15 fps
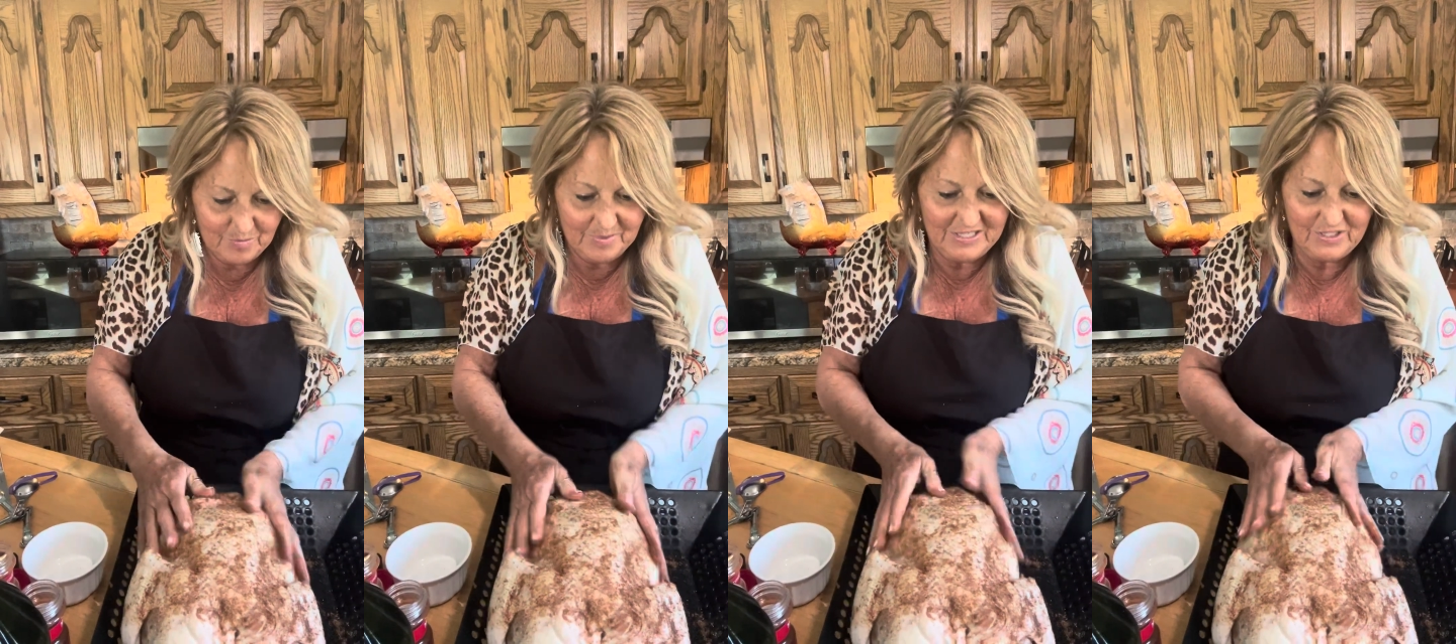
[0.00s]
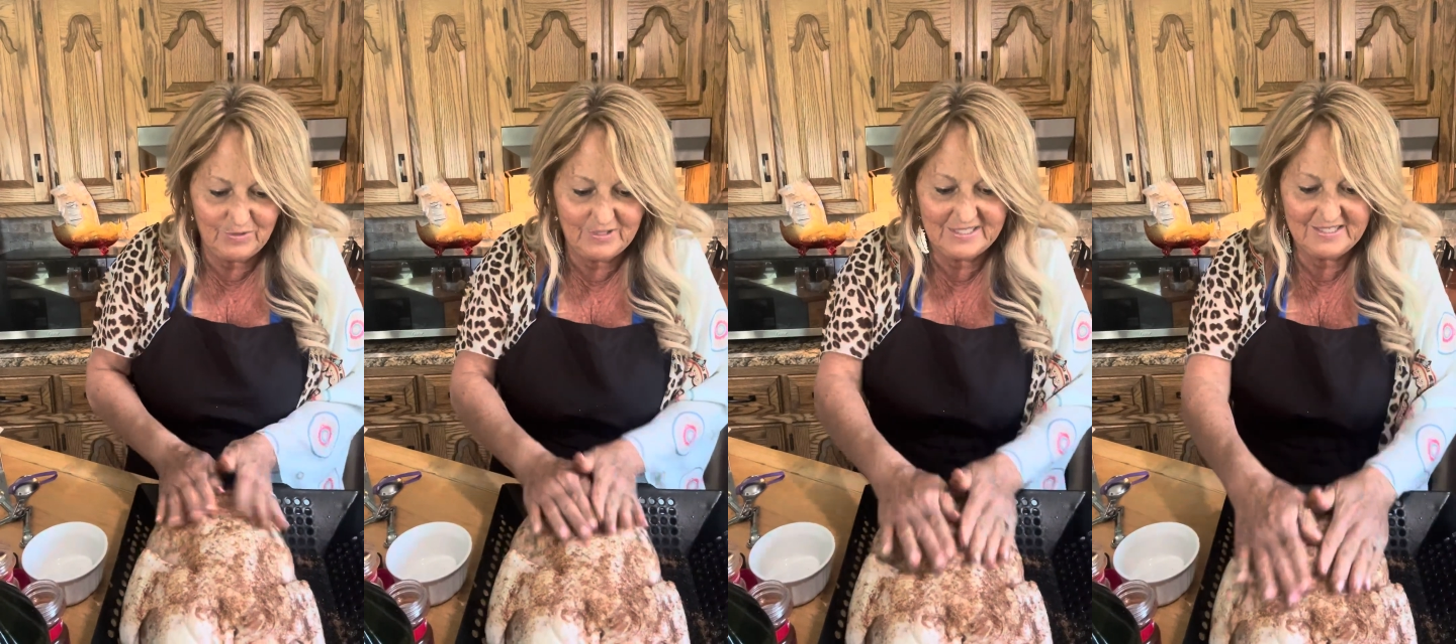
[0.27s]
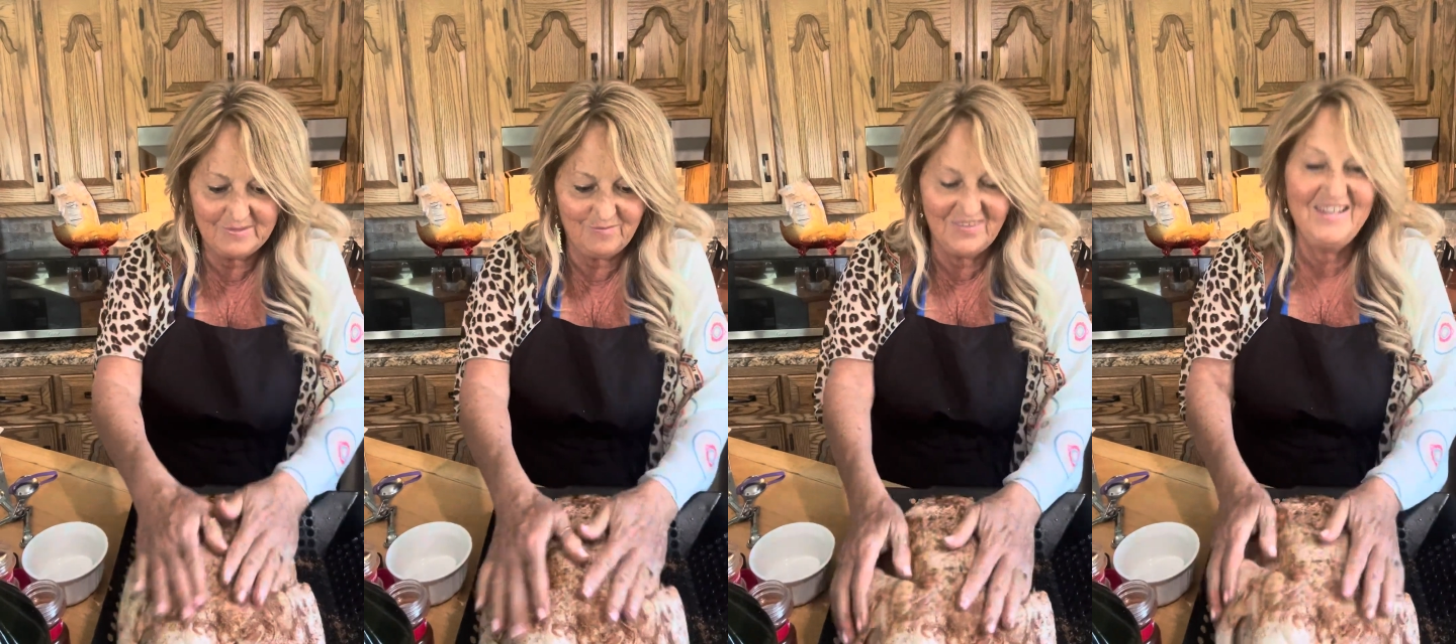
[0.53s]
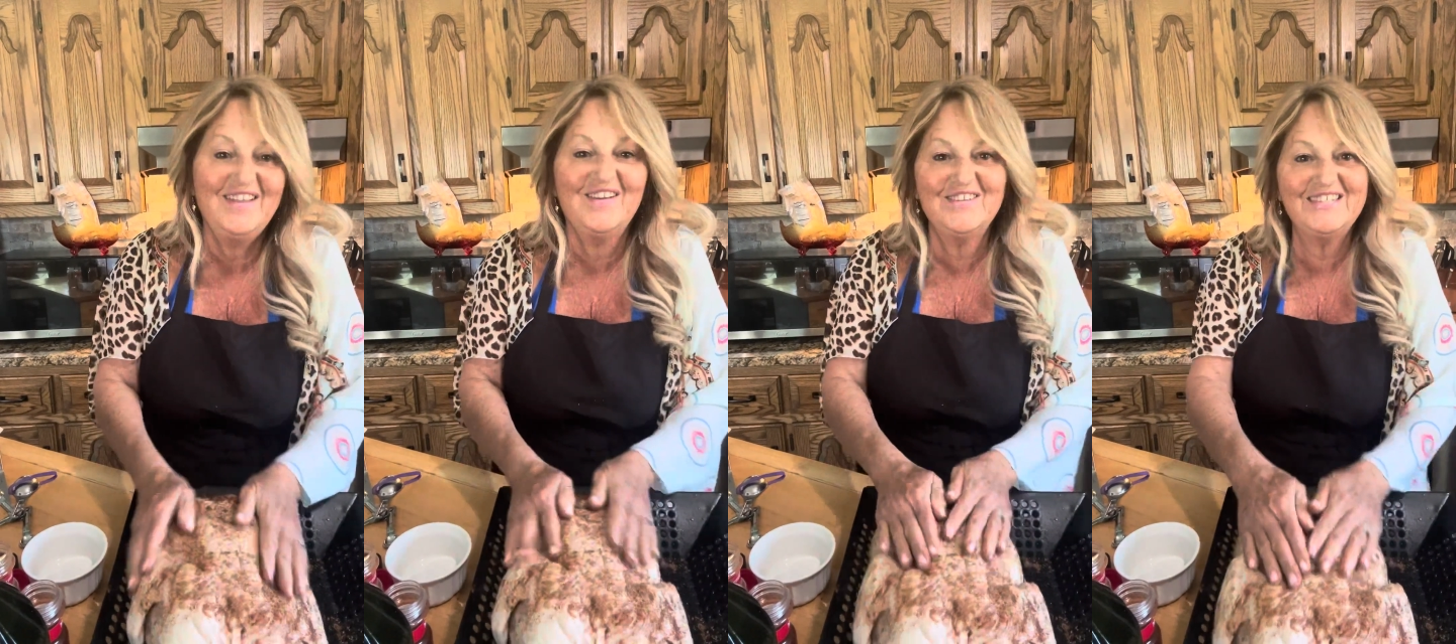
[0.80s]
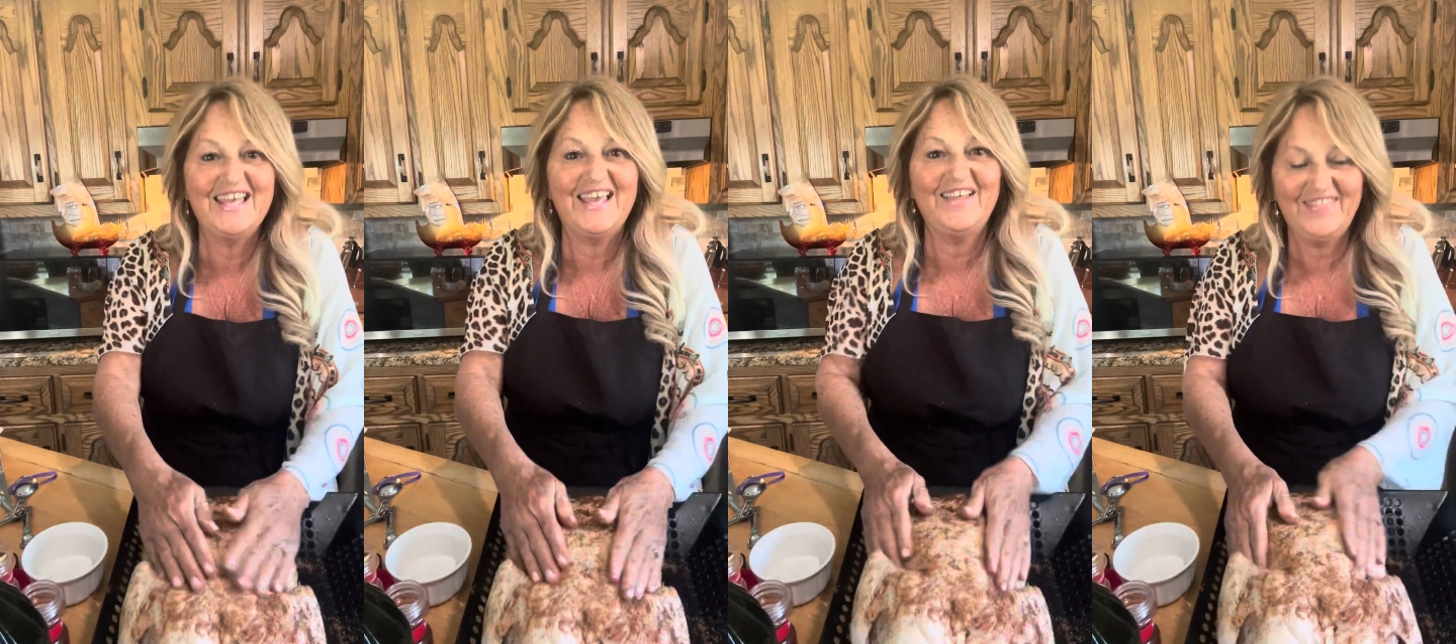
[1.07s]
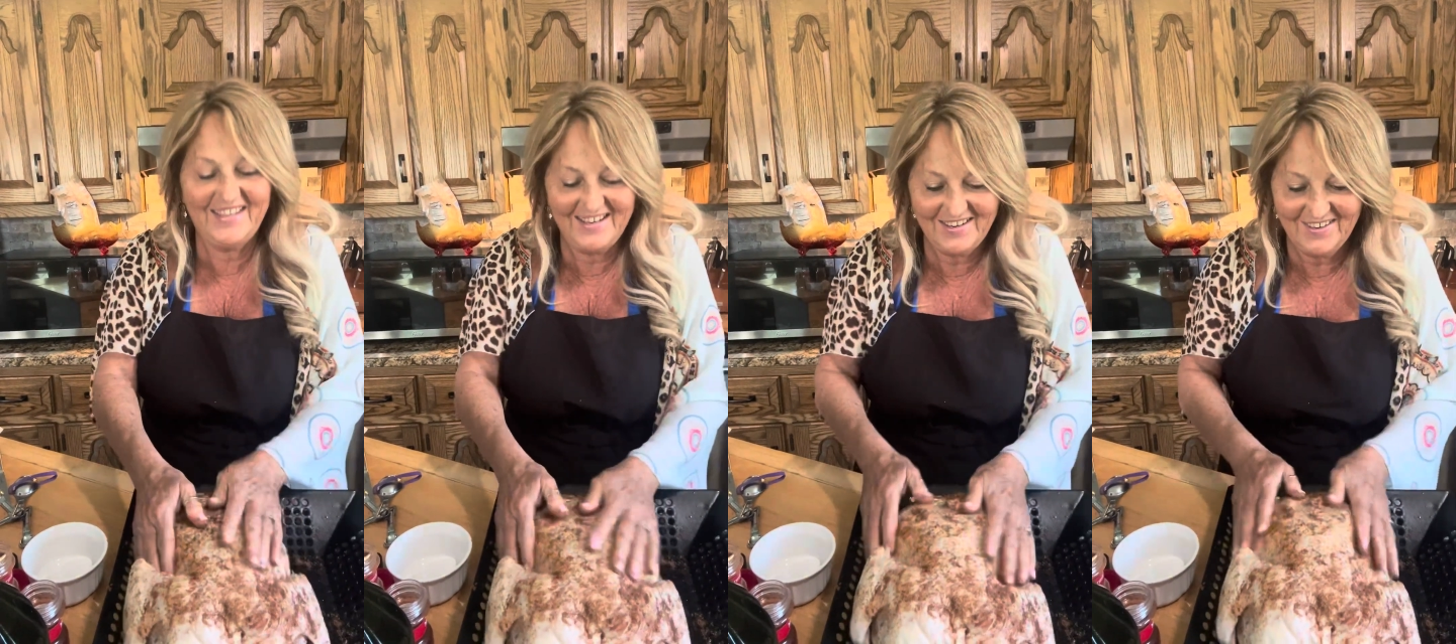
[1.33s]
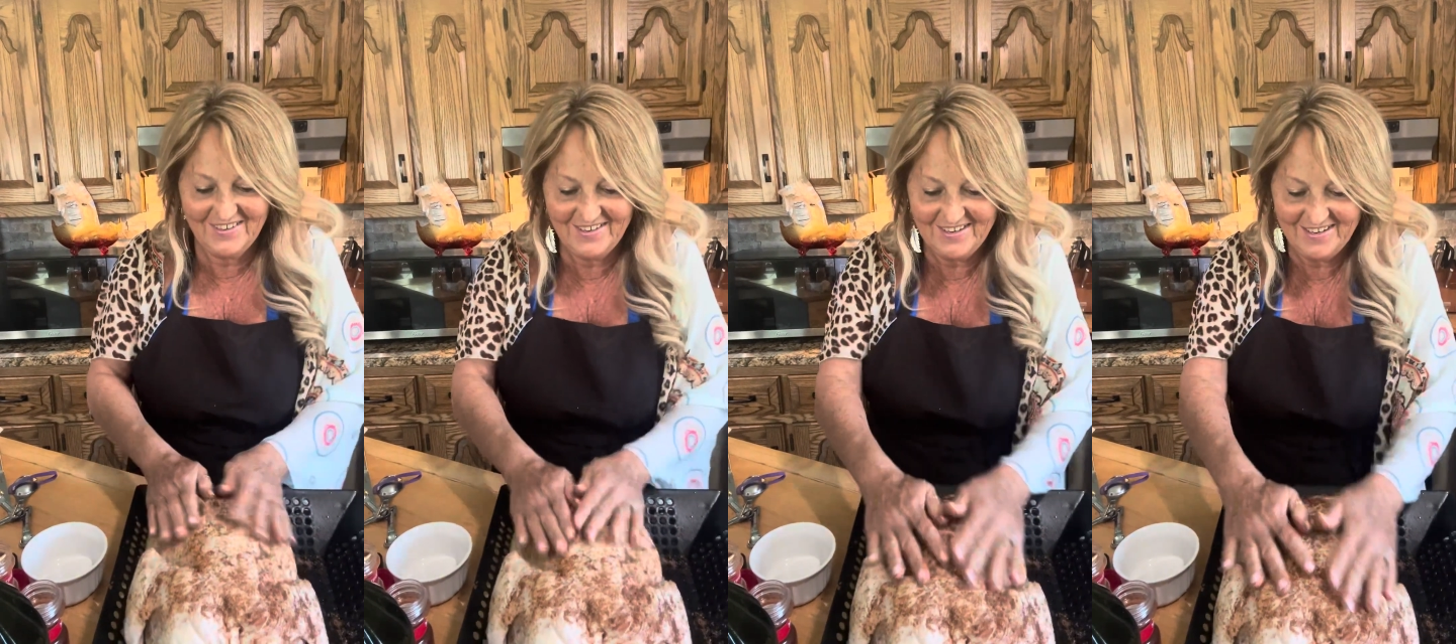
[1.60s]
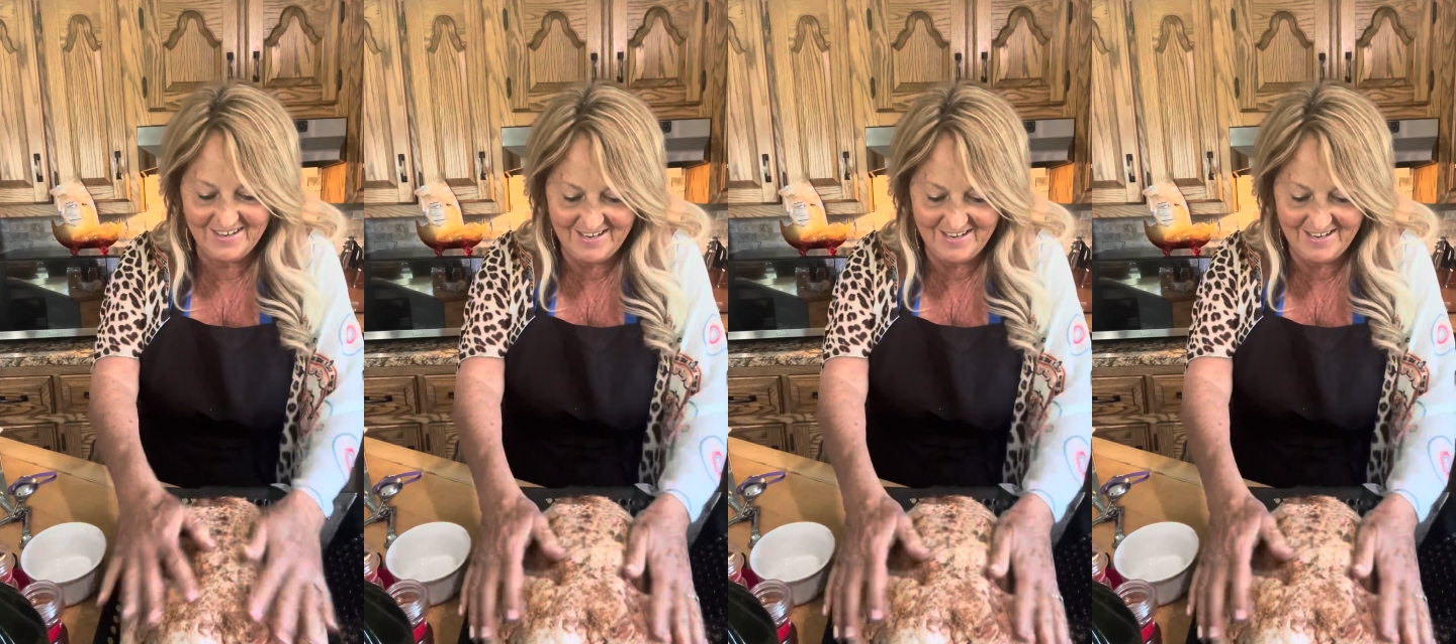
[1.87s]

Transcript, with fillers: be doing some videos out there.